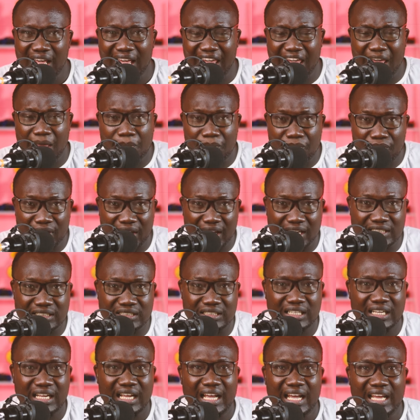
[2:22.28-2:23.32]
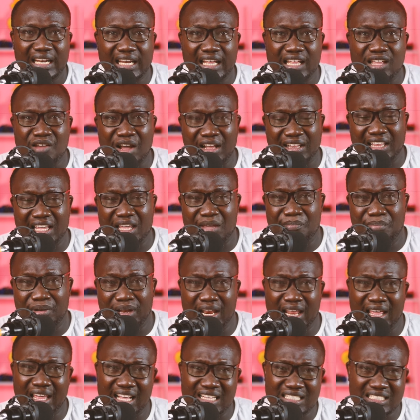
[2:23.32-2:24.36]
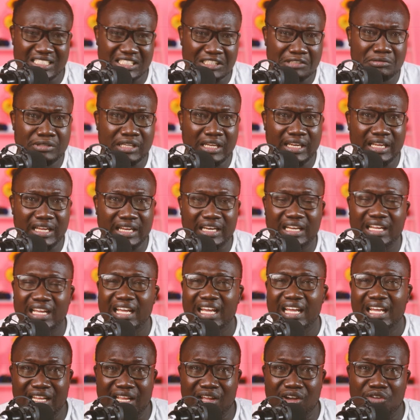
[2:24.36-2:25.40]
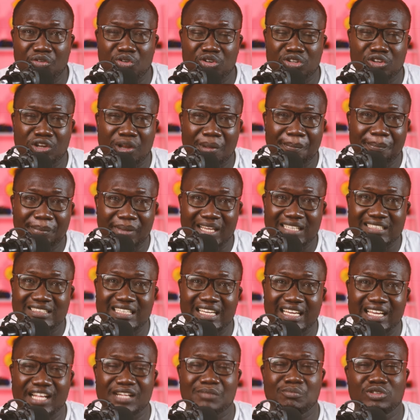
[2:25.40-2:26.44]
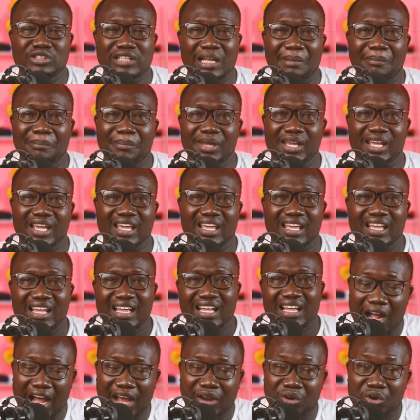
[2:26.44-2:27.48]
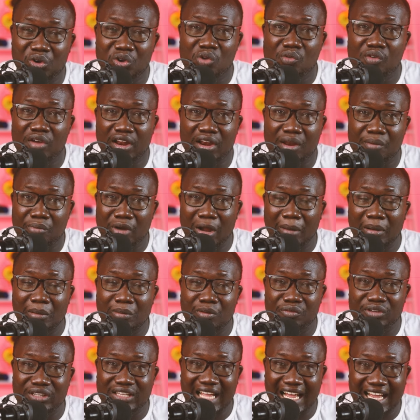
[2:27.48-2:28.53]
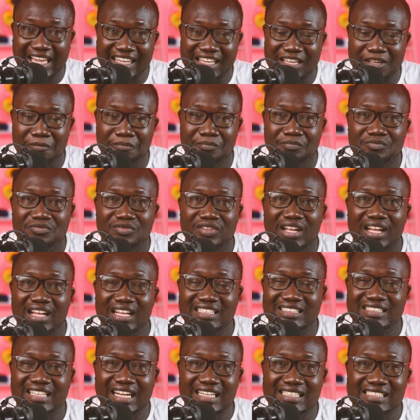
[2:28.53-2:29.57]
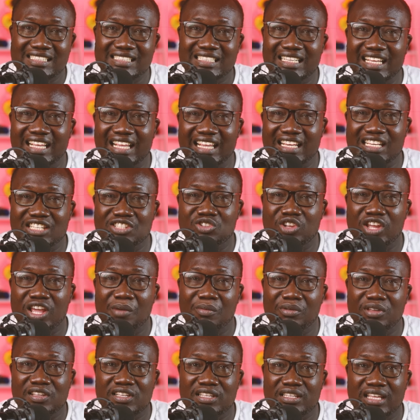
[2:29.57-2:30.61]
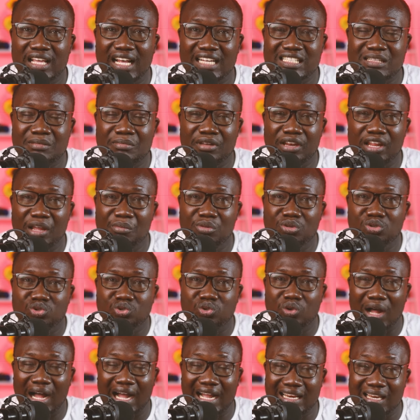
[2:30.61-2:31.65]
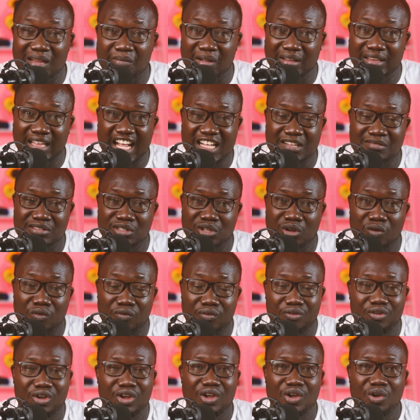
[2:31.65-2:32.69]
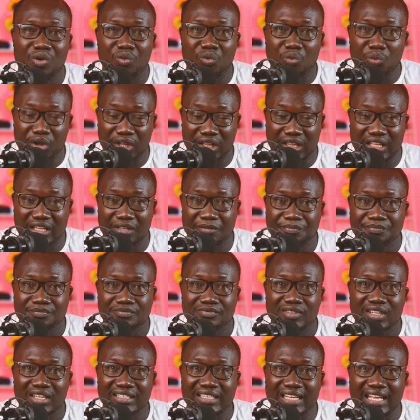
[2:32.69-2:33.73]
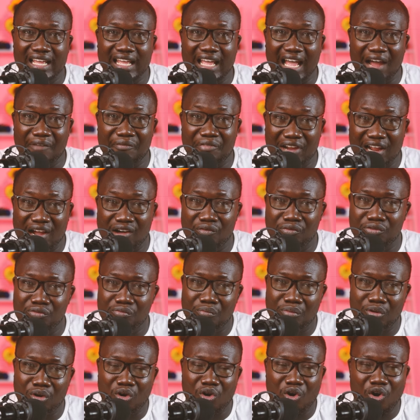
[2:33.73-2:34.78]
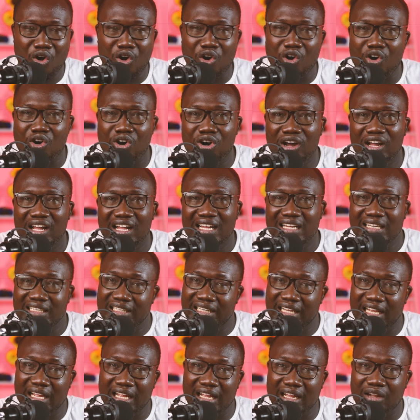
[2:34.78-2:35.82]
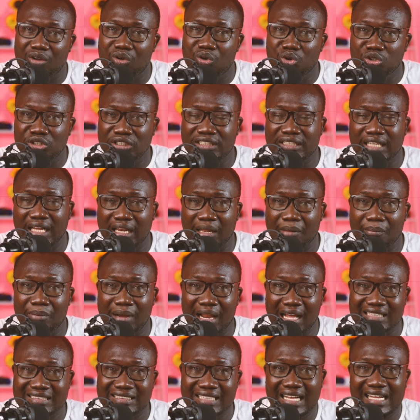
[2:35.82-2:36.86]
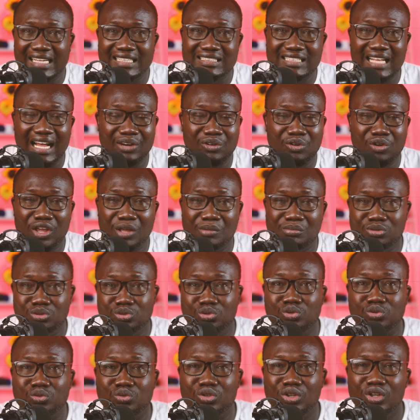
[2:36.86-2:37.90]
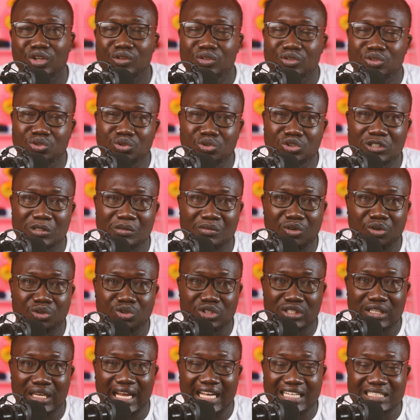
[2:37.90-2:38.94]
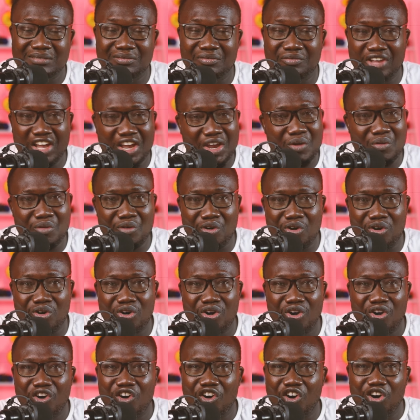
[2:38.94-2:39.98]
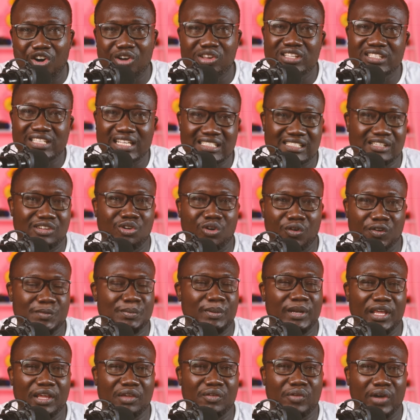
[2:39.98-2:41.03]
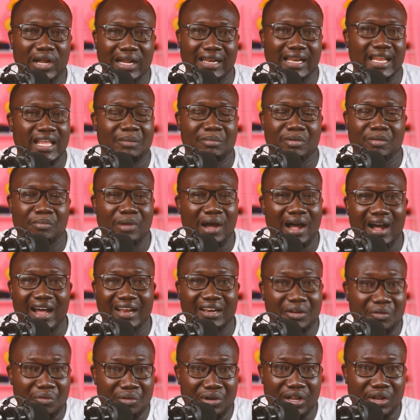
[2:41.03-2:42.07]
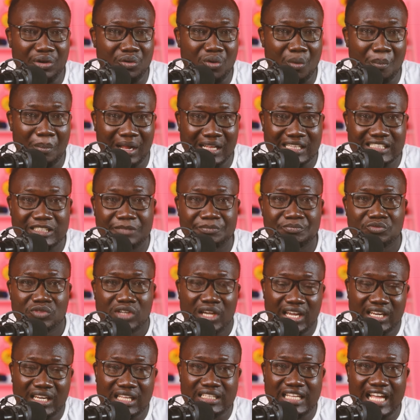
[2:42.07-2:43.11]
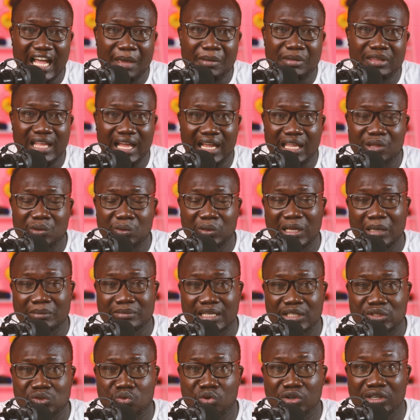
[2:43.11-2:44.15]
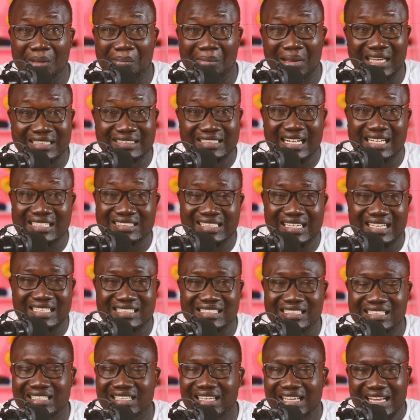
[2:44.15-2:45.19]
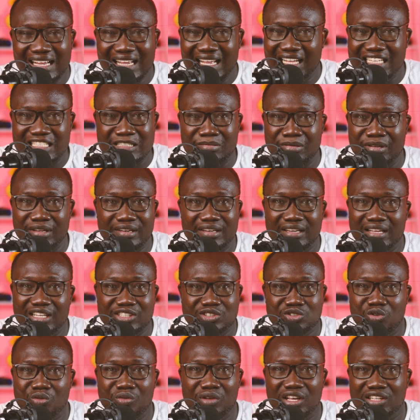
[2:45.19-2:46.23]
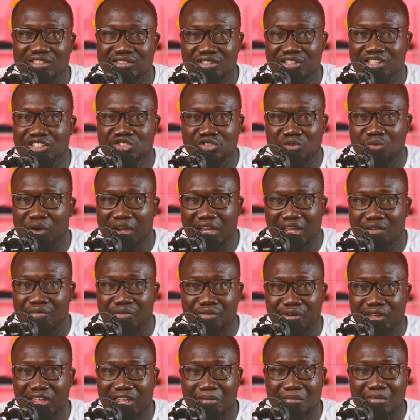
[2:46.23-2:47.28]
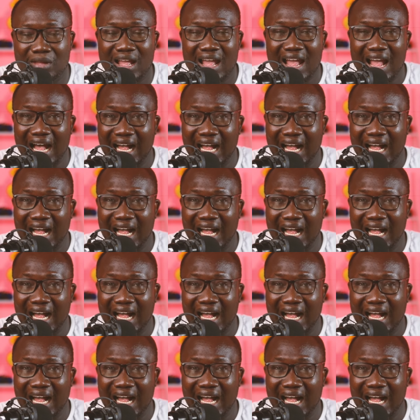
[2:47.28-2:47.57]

Kivet. Then I think he played against Egypt, and then he was on the bench against Mozambique. I don't know whether the problem of Iñaki is that he hasn't been able to acclimatize himself with the African football, or the coaches at the Black Stars are not able to utilize him very well, or he just loves playing for Athletic Bilbao. I don't really know. But anytime Iñaki Williams has won the Black Stars jersey, it's not working for him.